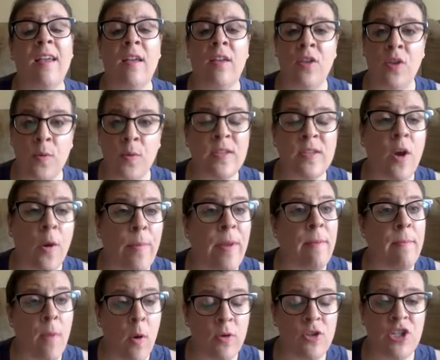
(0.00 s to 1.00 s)
using our
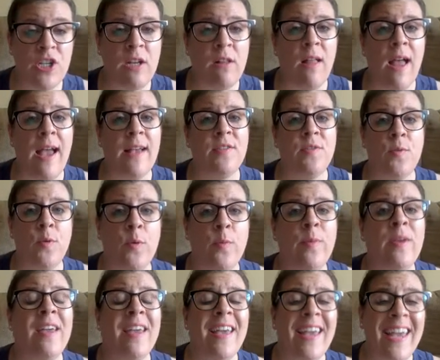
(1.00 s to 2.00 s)
Bitmoji Classroom
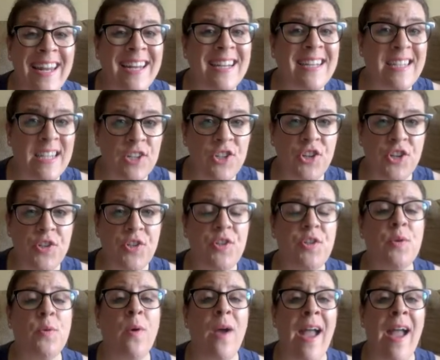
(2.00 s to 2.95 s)
in addition to